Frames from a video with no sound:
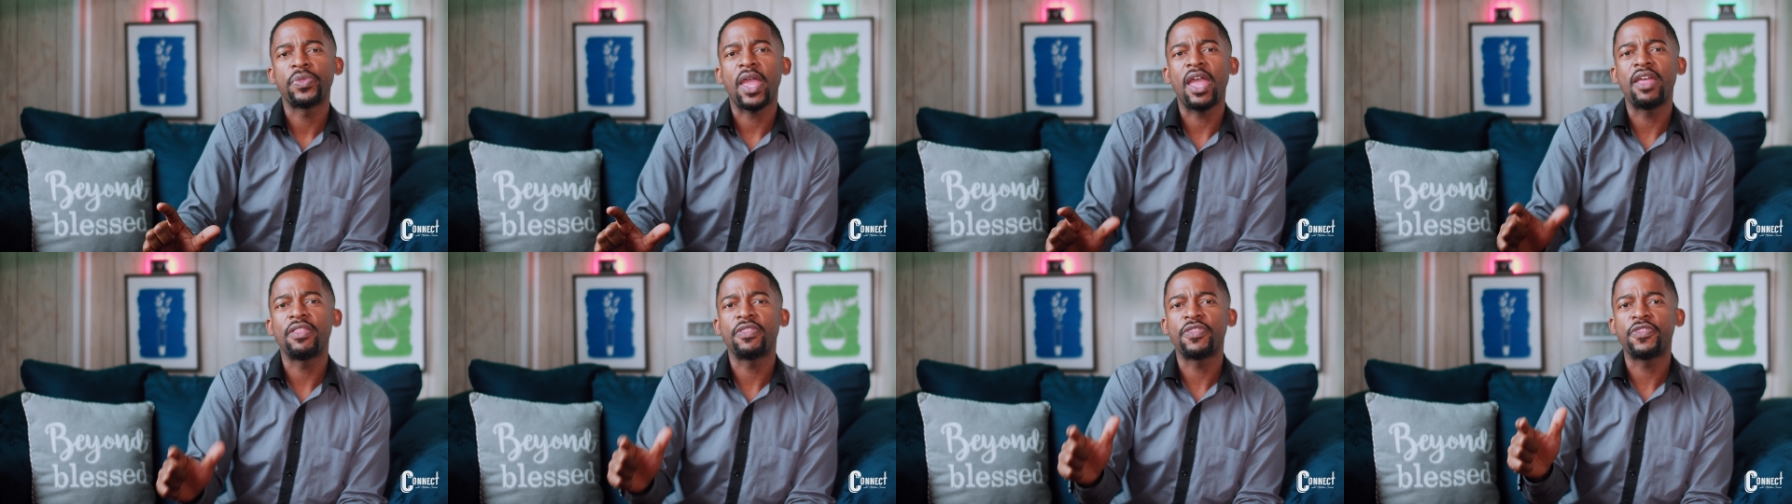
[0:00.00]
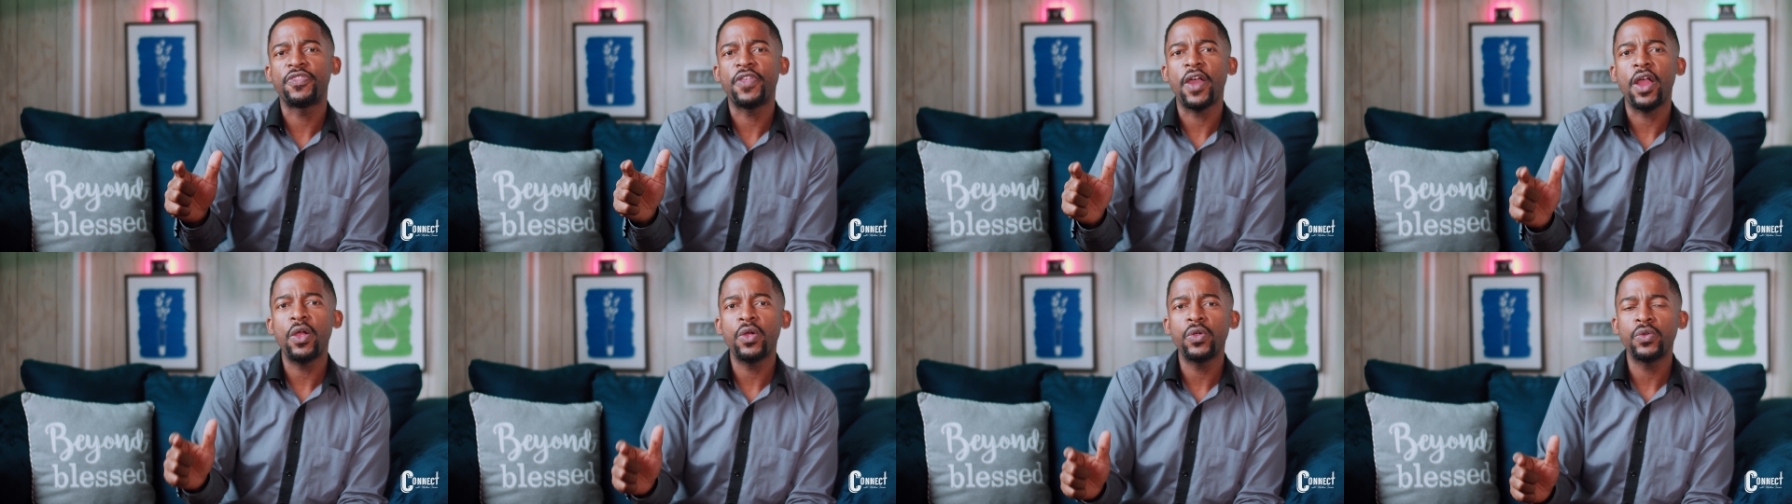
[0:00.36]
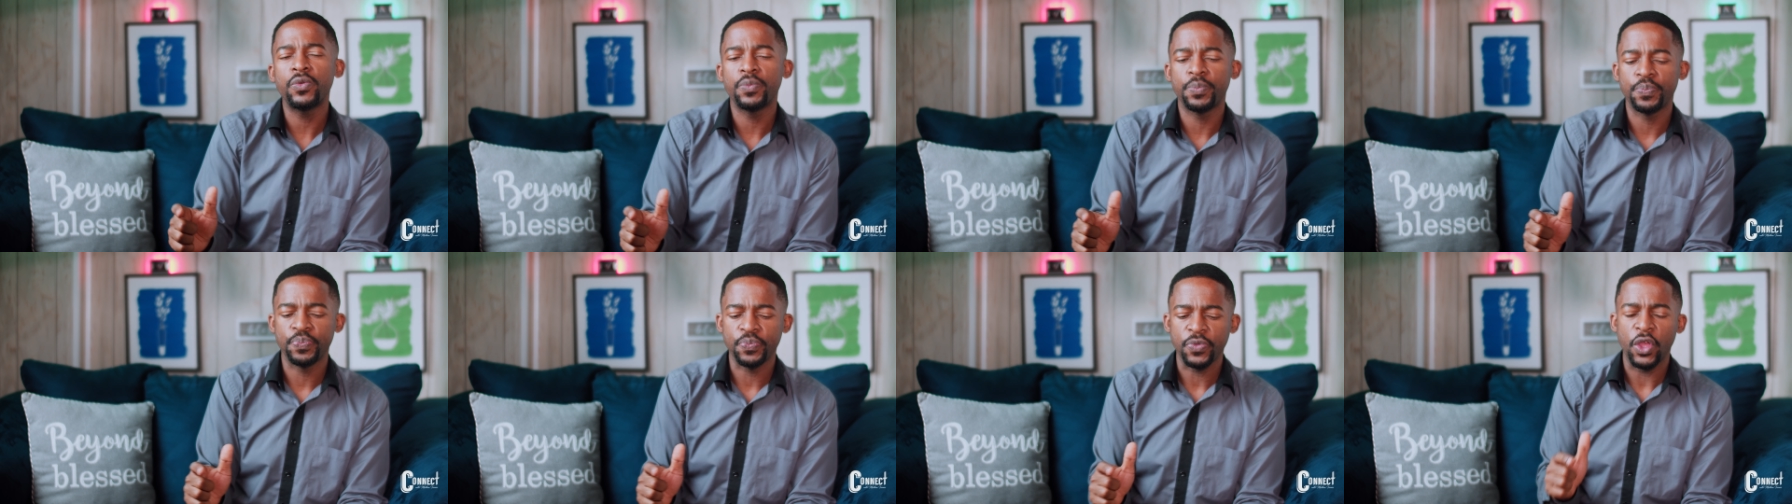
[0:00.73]
And third,
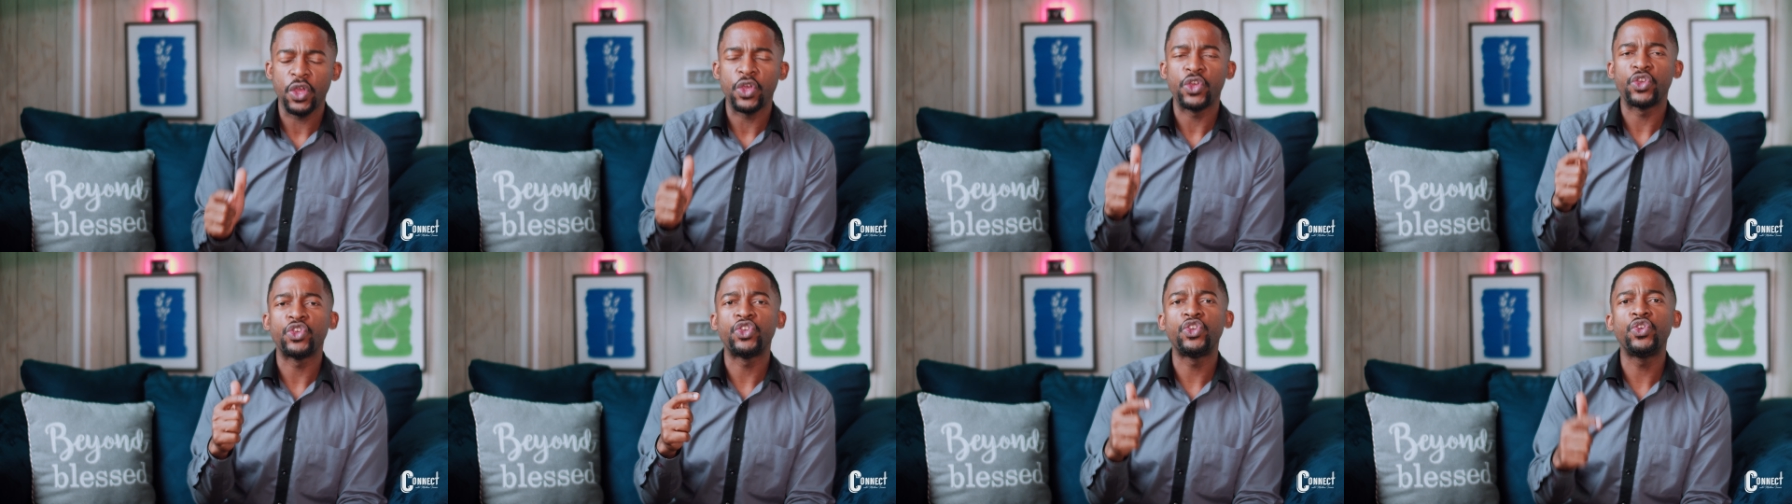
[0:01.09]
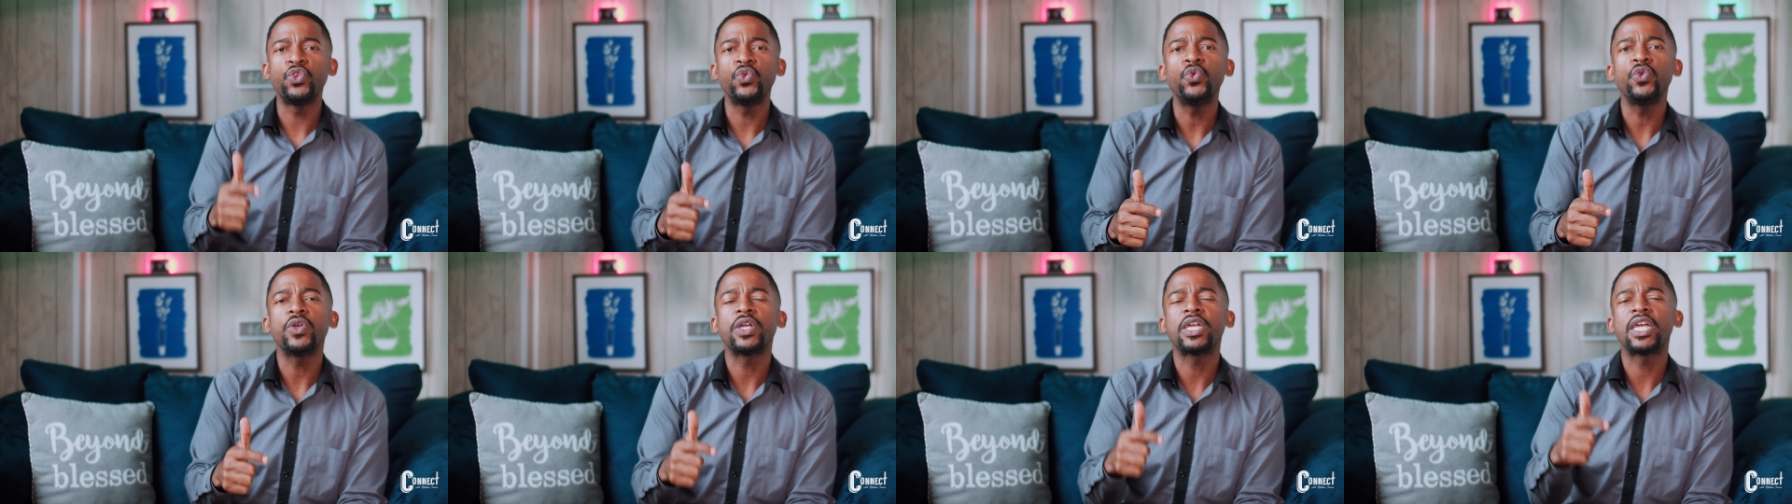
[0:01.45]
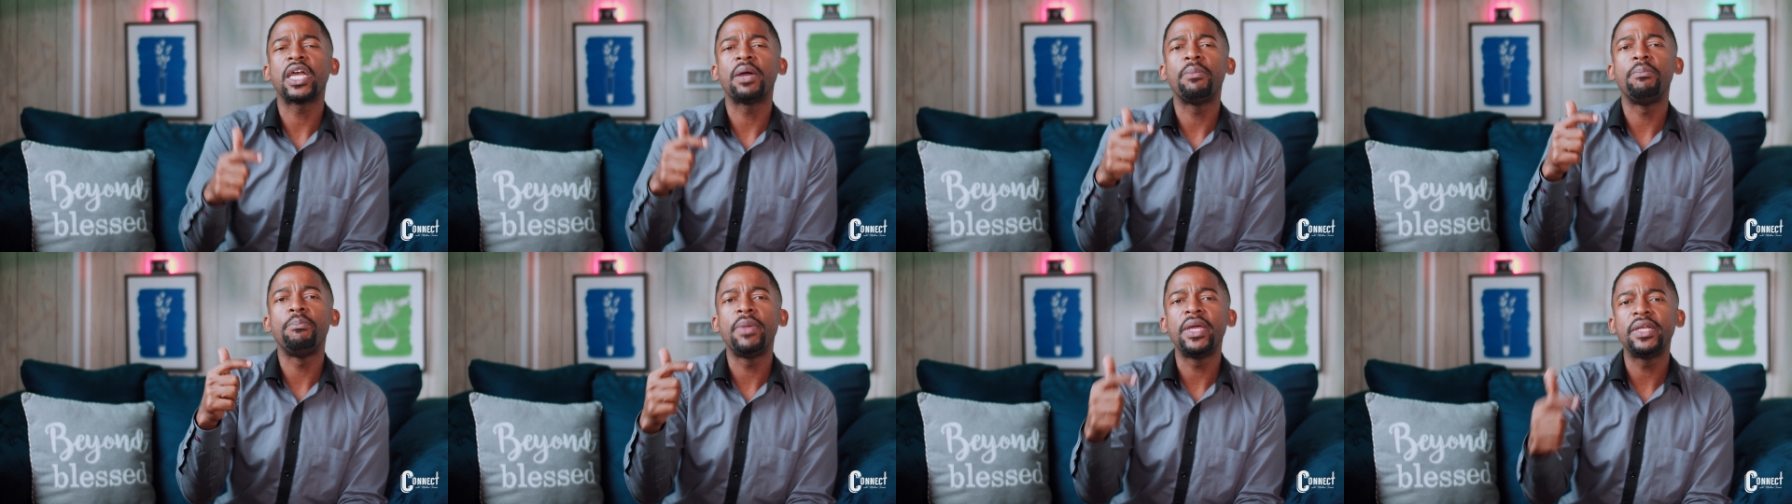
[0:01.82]
you
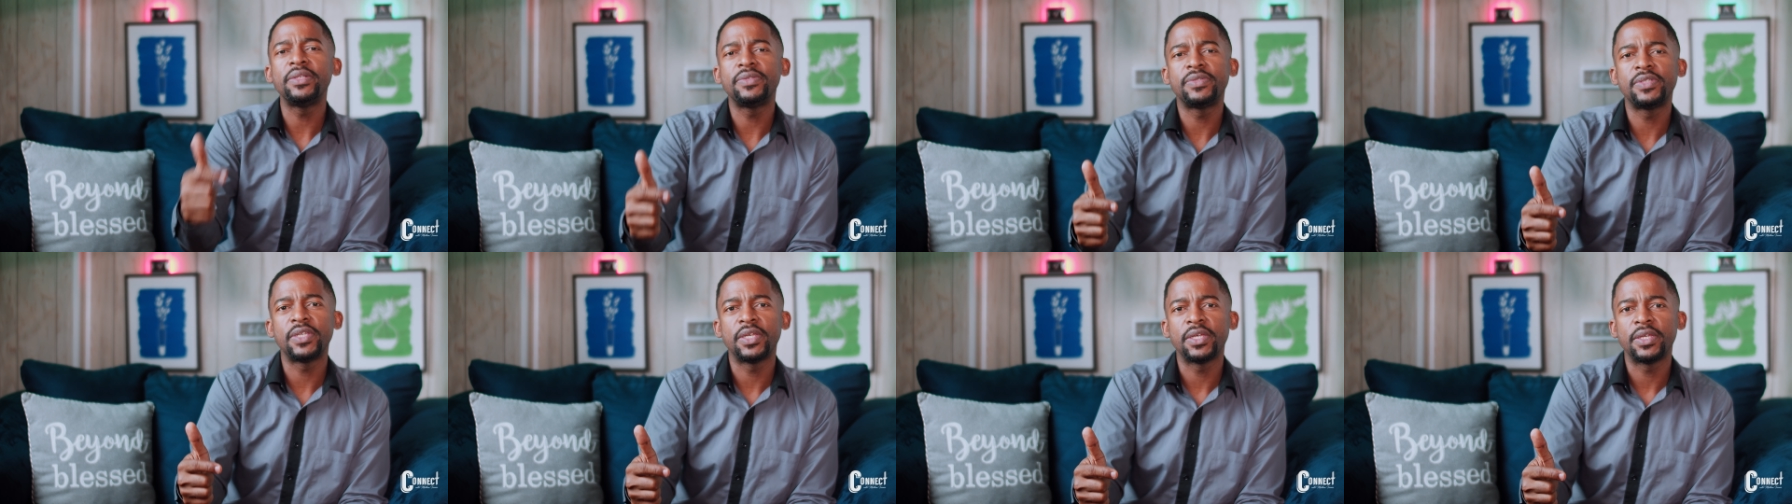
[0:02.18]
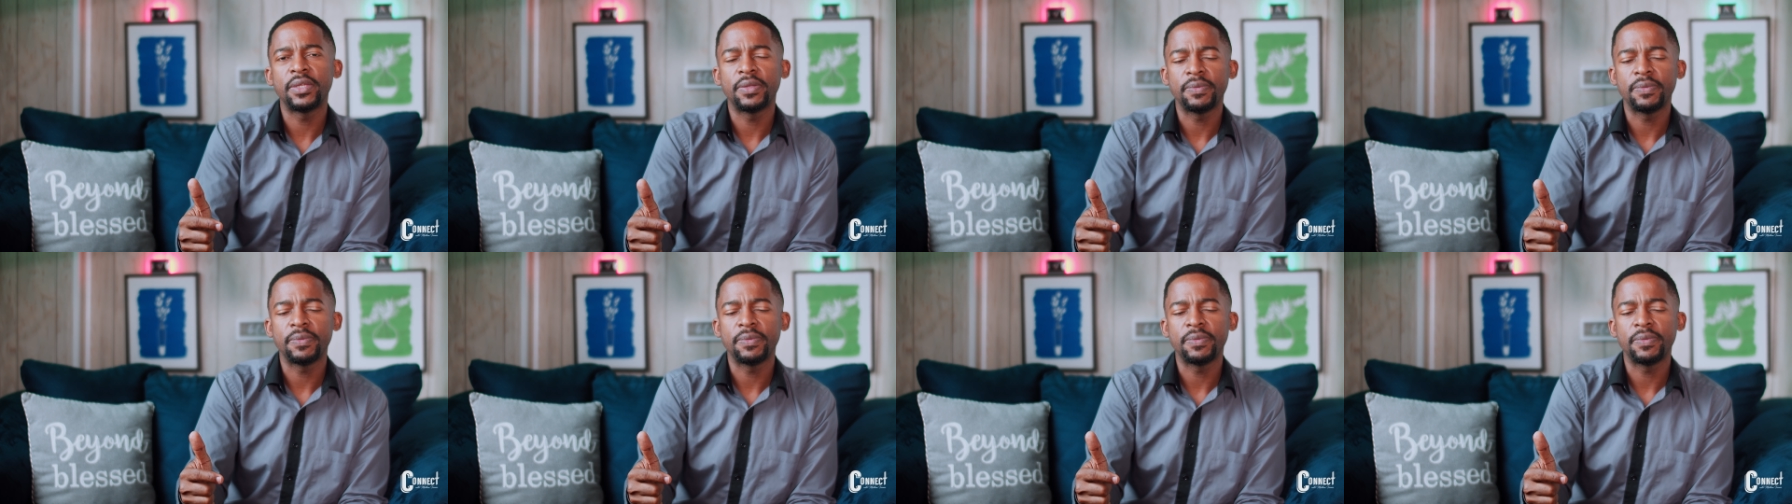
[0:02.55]
commit